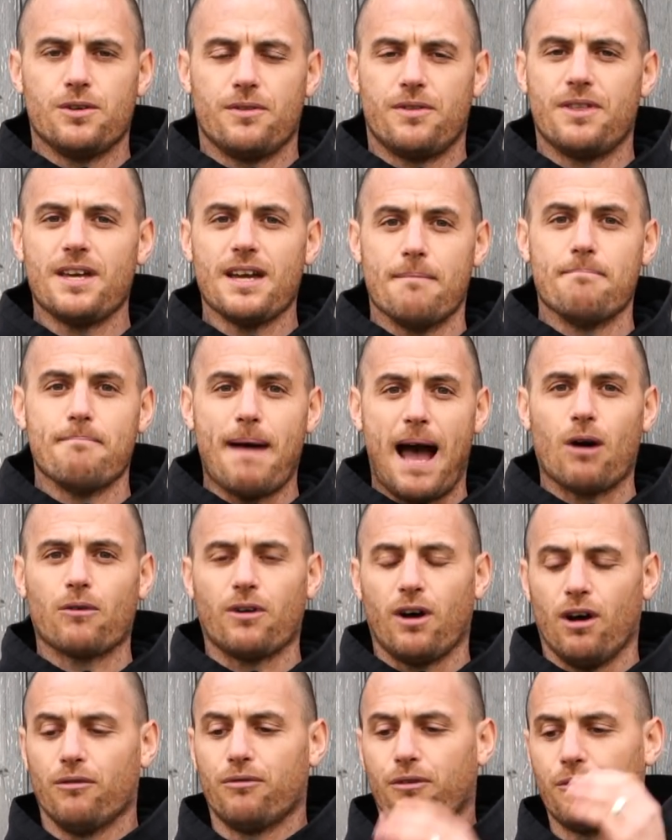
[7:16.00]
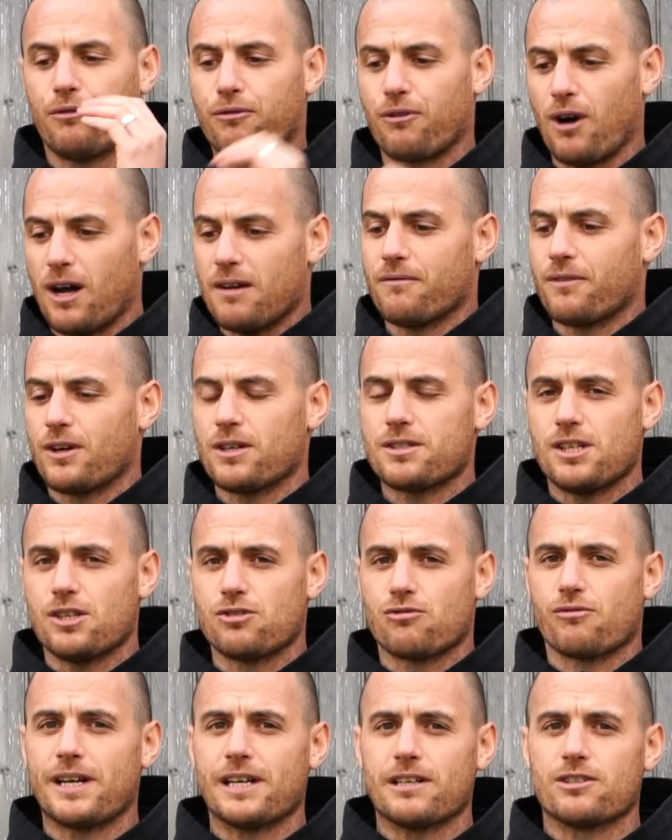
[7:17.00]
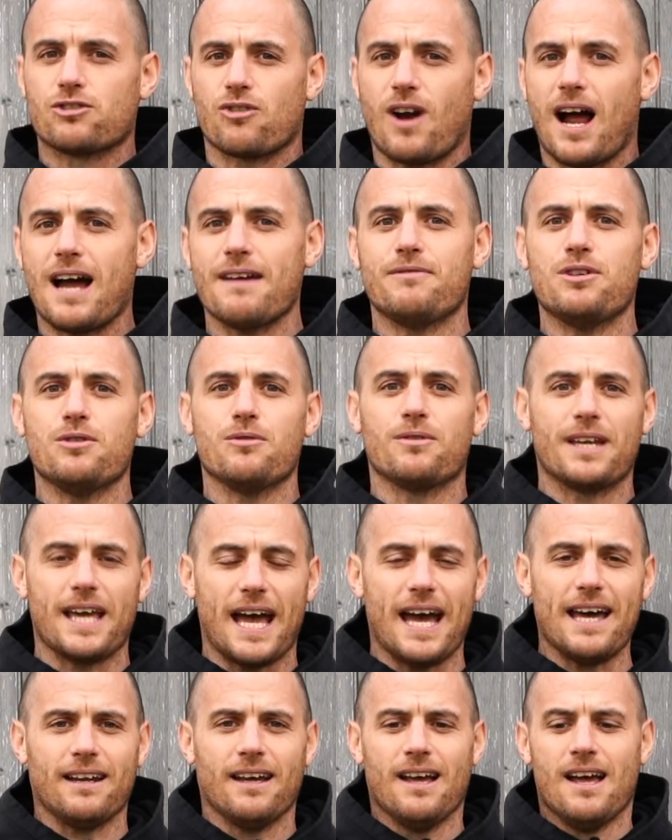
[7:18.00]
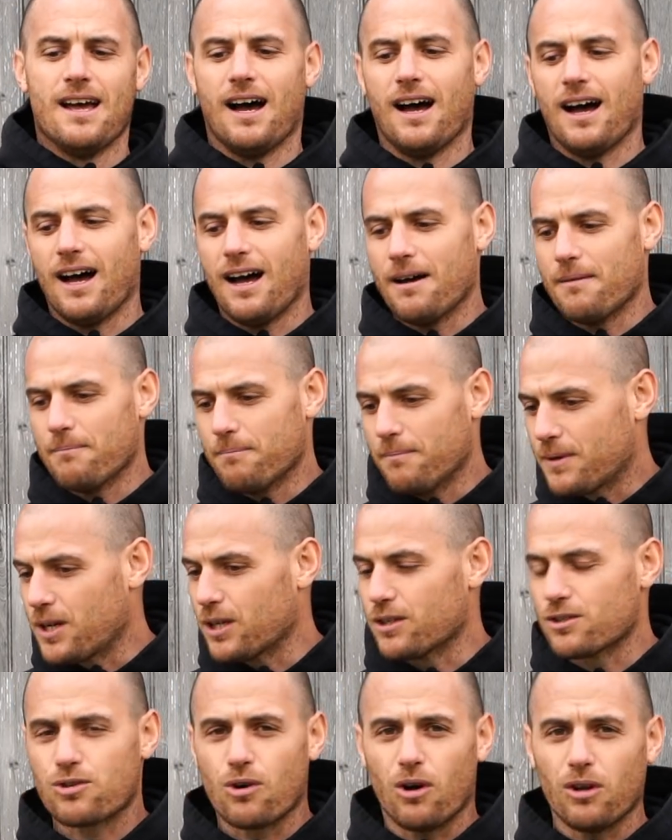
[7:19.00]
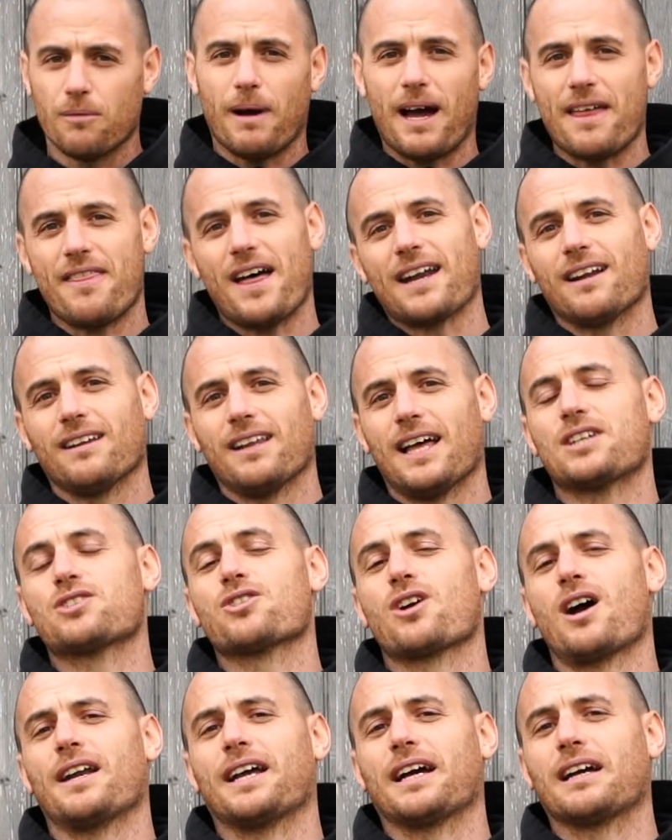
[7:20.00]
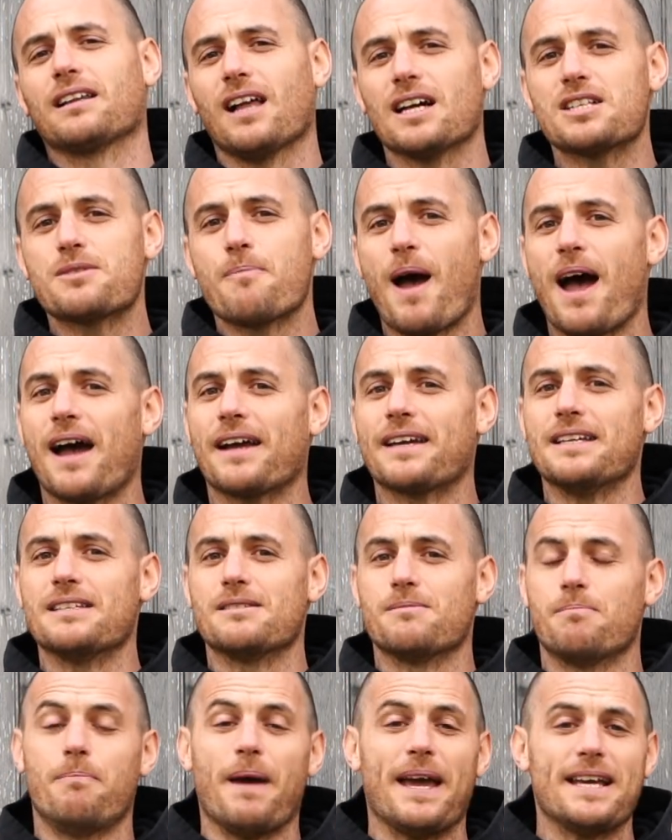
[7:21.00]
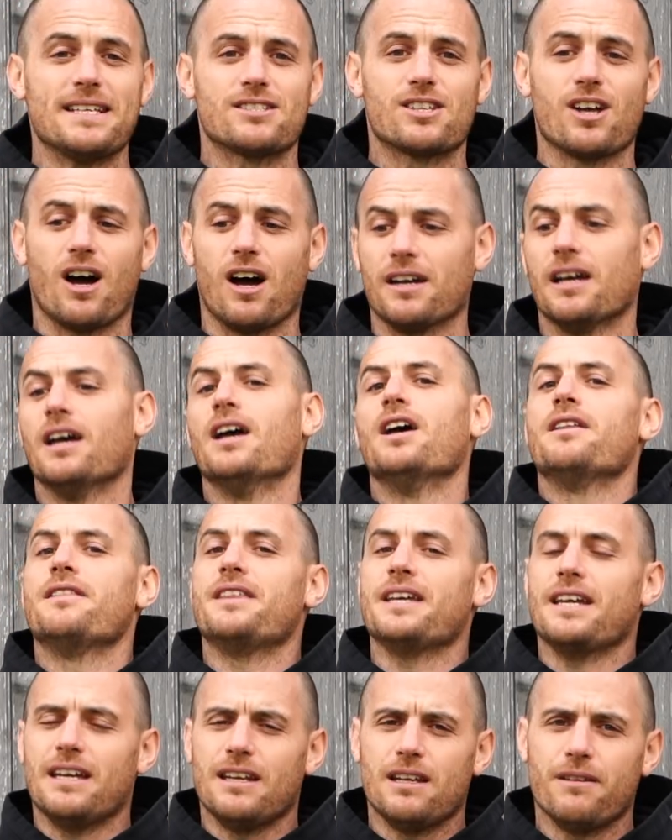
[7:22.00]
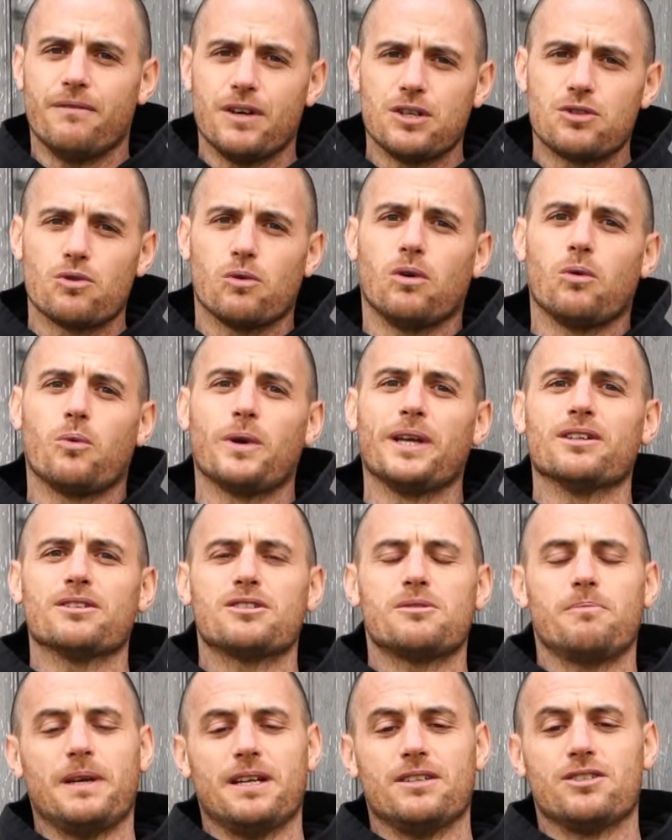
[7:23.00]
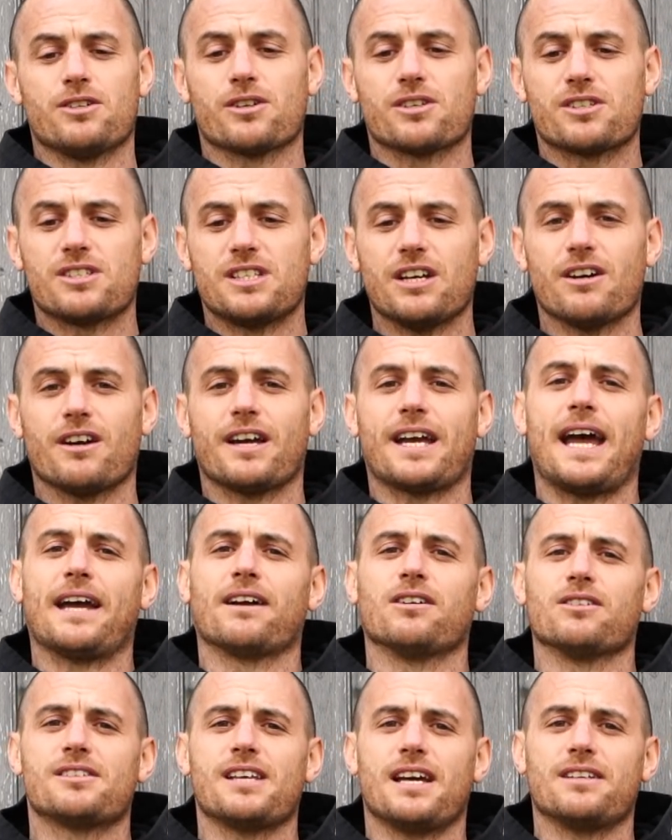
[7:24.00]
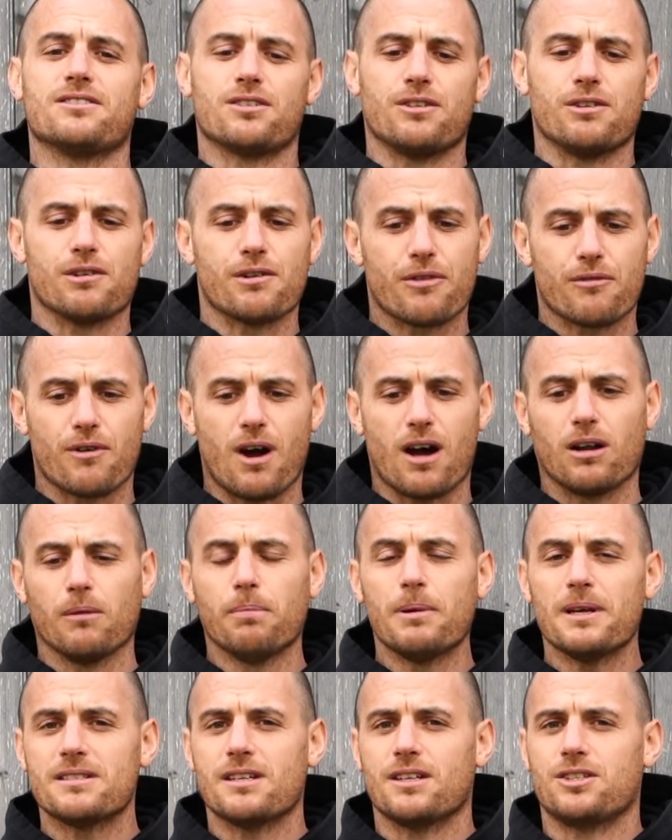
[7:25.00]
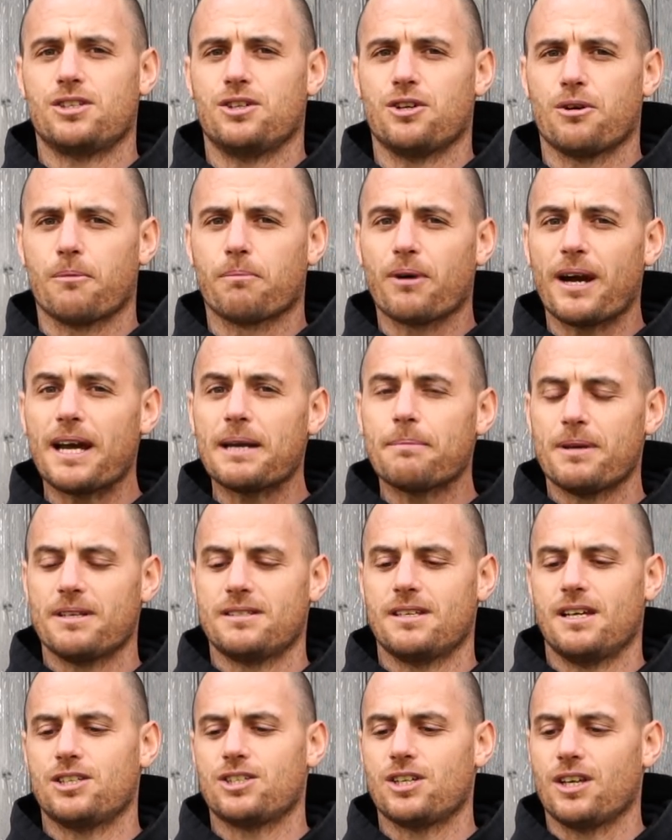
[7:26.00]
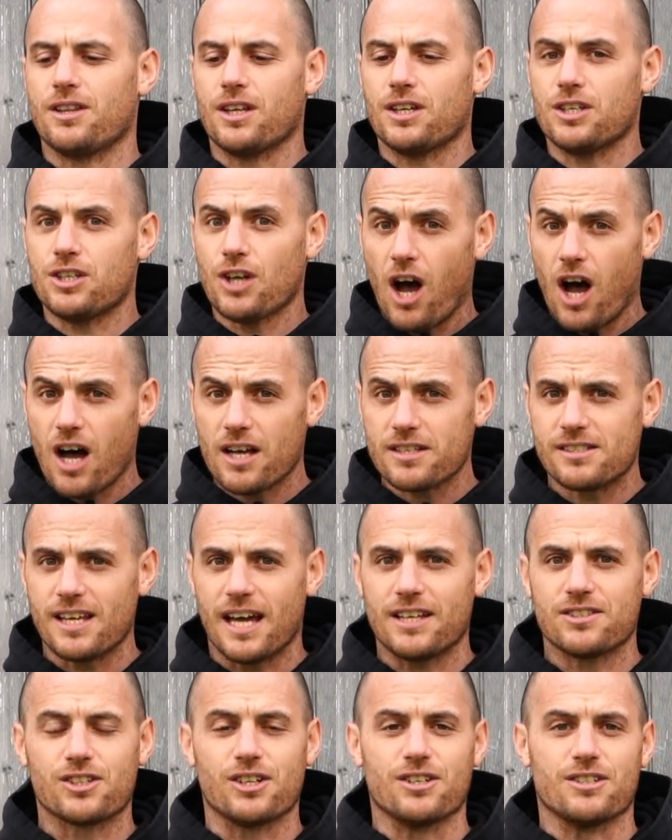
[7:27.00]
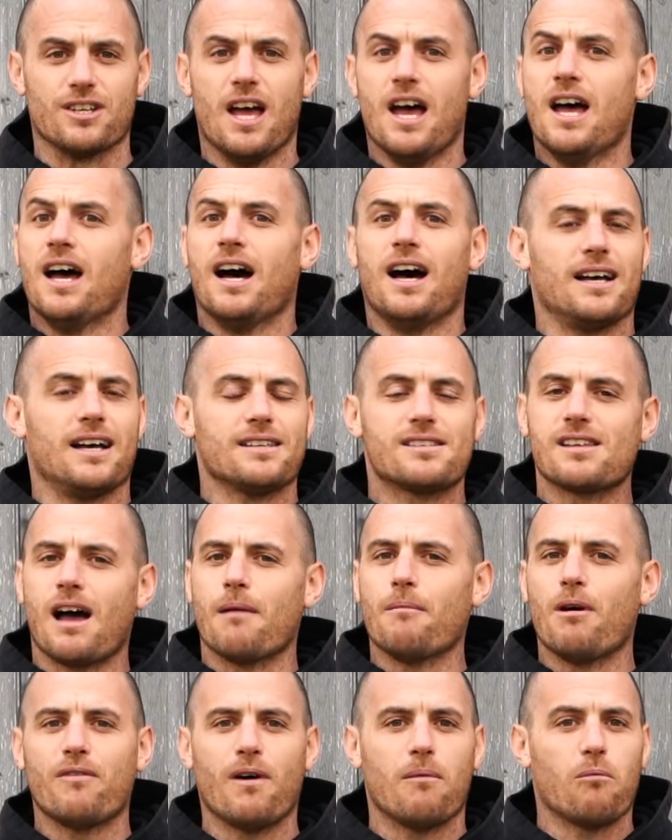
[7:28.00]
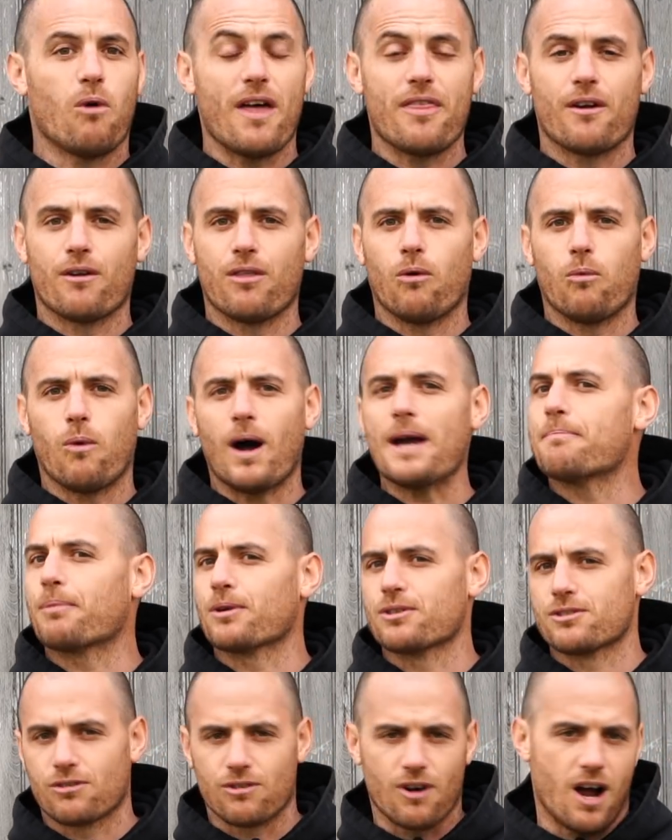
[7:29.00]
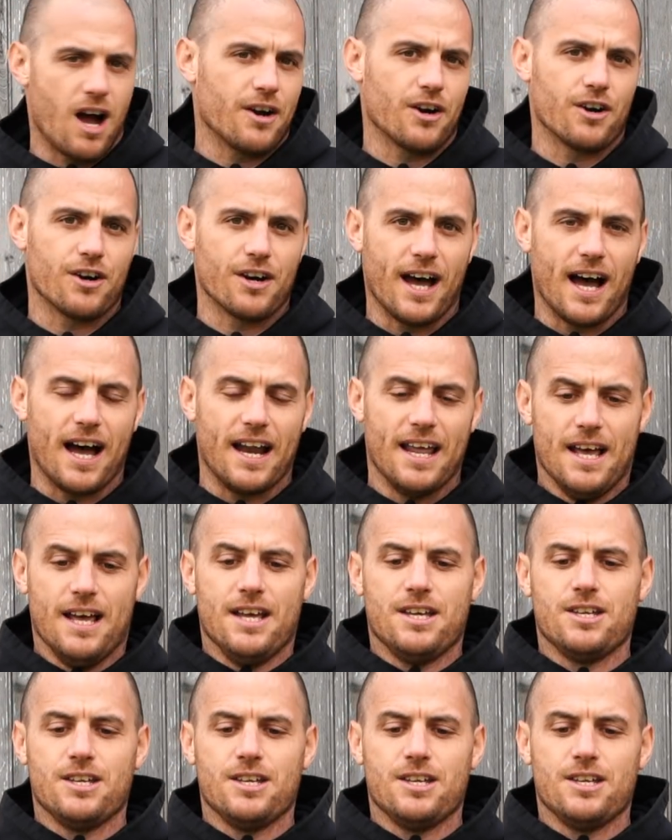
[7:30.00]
The amount of front versus rear drive you get controlled by that electronic clutch pack is based on the individual wheel speeds, your steering angle sensor, your throttle position, your brake position, the yaw sensors, some of them whether the wipers are on or not.